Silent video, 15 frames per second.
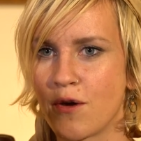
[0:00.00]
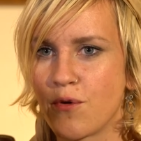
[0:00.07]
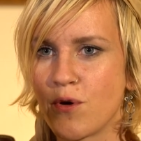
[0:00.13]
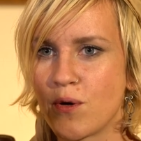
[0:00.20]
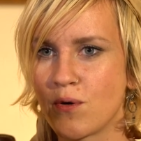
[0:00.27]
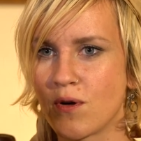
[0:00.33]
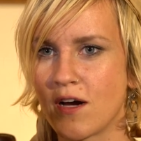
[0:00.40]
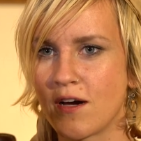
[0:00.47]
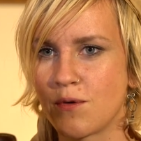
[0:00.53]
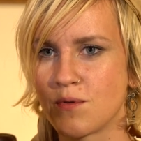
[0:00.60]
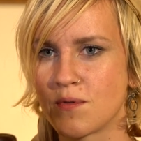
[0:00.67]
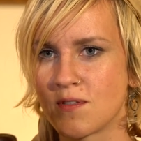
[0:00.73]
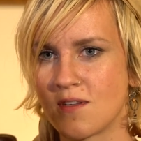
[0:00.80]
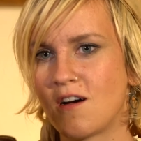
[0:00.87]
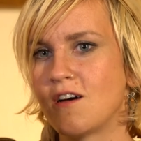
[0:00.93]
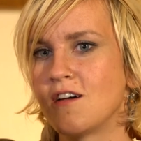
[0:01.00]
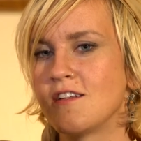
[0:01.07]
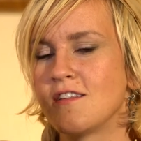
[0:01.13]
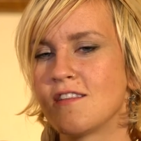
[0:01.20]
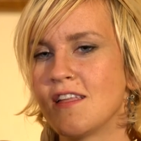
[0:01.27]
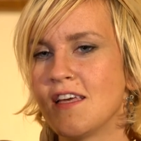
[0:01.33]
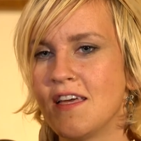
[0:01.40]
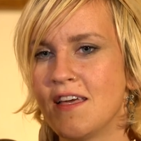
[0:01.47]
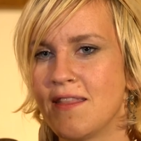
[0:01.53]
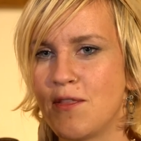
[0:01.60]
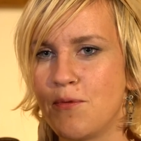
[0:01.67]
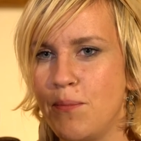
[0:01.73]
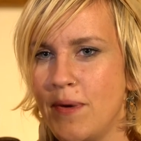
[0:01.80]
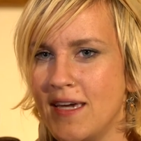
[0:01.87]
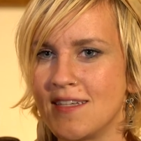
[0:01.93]
Like, he was always the one like
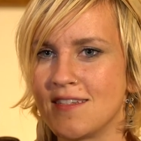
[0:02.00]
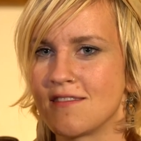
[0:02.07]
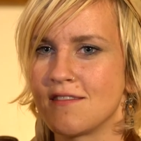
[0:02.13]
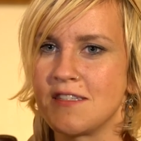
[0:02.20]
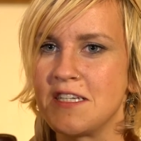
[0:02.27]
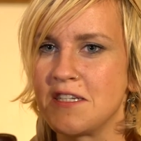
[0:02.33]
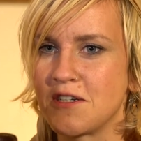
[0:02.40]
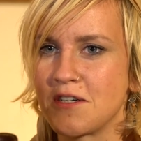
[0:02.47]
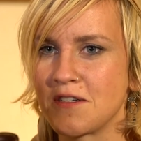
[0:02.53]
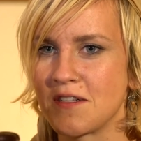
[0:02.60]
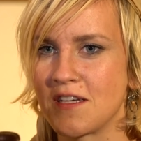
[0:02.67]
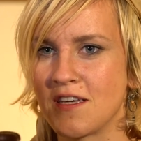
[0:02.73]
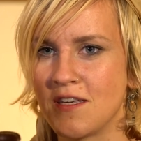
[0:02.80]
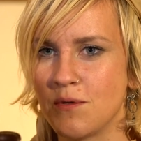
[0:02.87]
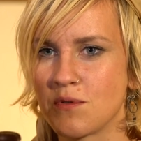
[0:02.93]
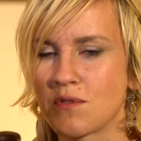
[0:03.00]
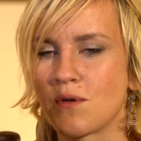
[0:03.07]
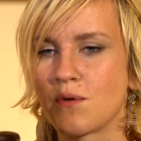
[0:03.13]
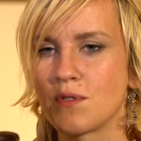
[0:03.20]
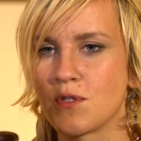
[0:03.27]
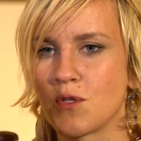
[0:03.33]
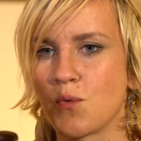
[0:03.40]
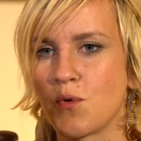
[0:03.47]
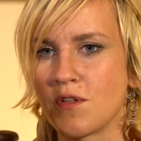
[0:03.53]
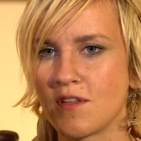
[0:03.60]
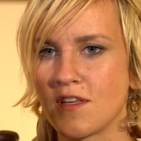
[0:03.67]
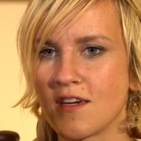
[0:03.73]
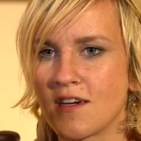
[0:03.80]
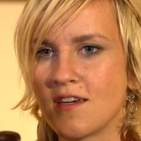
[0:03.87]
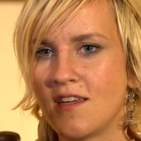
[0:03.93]
connecting the dots. So when
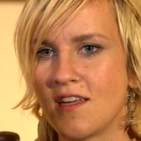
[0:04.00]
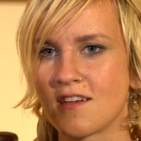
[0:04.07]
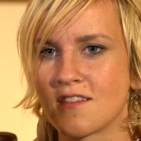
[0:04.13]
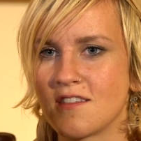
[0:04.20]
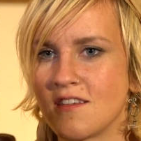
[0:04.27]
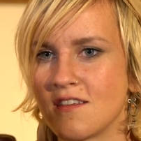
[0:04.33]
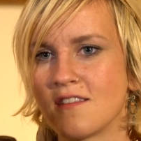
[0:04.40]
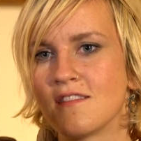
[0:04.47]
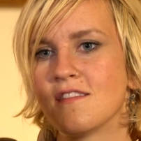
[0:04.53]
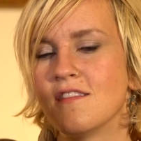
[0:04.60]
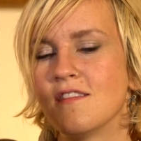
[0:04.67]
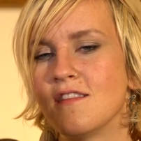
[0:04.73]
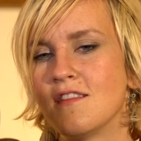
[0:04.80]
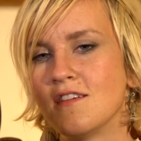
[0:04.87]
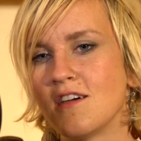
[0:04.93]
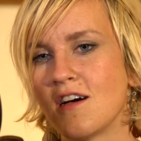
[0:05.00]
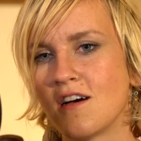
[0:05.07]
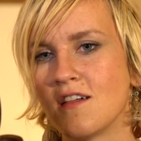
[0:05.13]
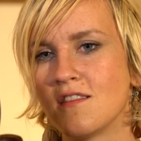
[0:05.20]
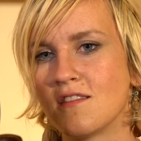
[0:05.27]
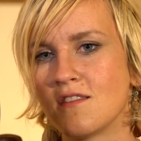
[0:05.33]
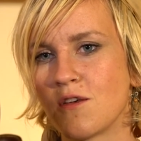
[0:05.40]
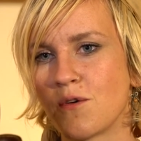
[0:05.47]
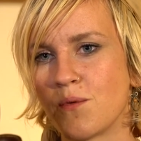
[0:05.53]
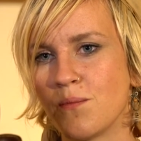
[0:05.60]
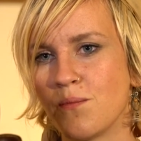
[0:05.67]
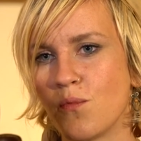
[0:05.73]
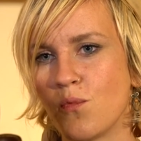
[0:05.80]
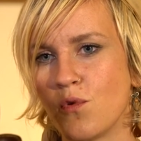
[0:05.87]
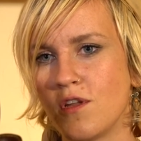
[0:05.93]
he left, it was just,
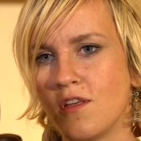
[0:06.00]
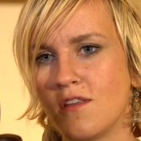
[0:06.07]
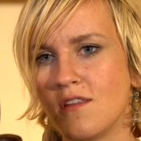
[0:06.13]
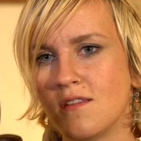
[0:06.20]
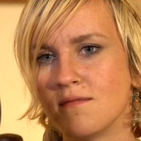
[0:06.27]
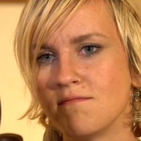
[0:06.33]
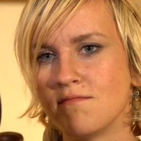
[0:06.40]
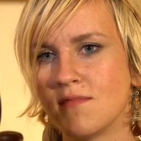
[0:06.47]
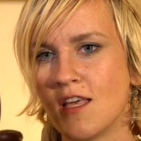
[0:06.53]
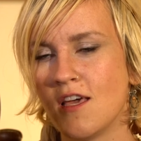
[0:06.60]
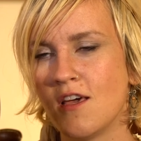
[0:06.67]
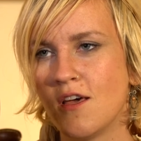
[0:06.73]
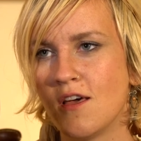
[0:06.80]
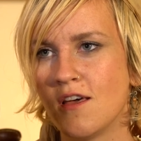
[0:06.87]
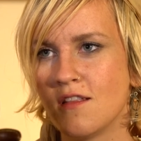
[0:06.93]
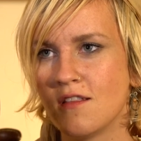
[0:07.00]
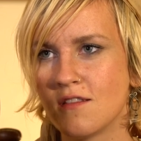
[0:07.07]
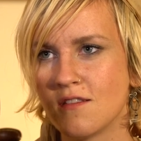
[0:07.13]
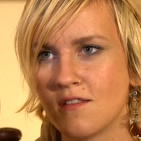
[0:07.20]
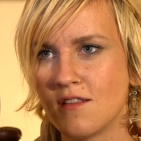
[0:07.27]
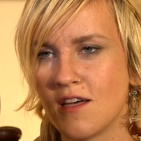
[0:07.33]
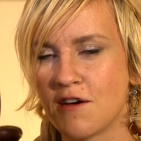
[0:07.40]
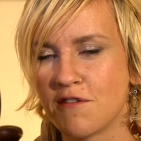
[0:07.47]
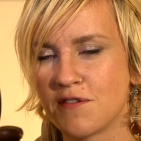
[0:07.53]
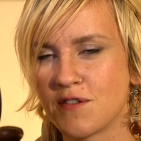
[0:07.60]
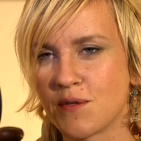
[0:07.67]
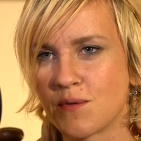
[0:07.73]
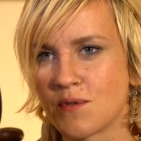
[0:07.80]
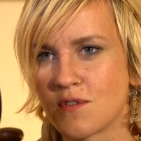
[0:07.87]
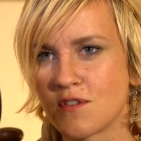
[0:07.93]
it just, we tried to keep it together, and it just kind
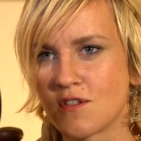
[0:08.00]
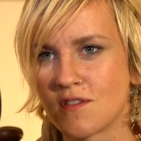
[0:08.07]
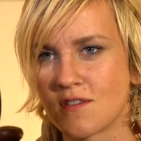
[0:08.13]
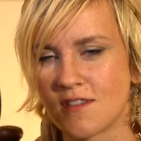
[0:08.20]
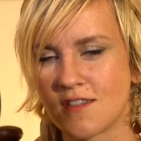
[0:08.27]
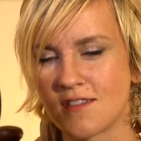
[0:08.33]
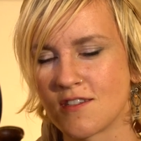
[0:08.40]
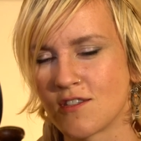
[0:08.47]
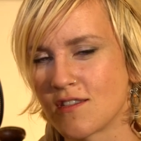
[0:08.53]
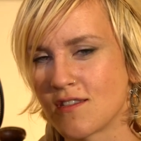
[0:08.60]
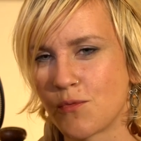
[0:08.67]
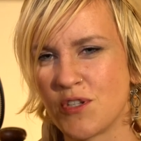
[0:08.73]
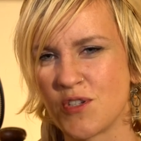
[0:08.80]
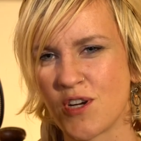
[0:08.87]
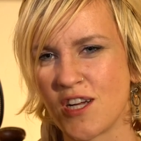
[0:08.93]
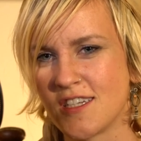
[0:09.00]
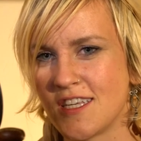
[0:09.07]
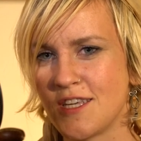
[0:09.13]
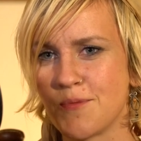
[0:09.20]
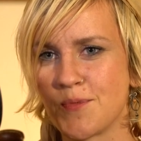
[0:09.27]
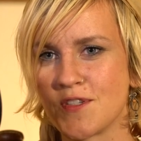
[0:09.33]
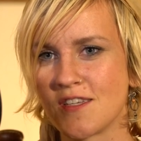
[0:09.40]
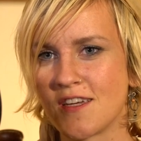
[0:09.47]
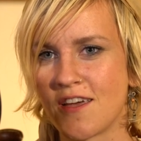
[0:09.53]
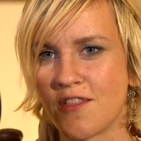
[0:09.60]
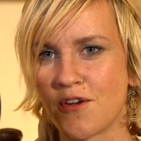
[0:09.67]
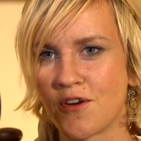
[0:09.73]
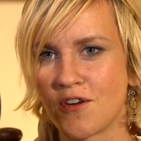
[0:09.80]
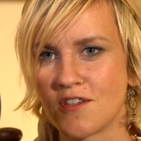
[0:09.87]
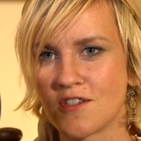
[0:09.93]
of crumbled. But
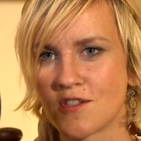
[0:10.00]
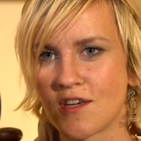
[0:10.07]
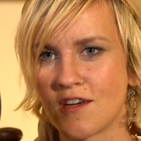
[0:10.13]
understandable.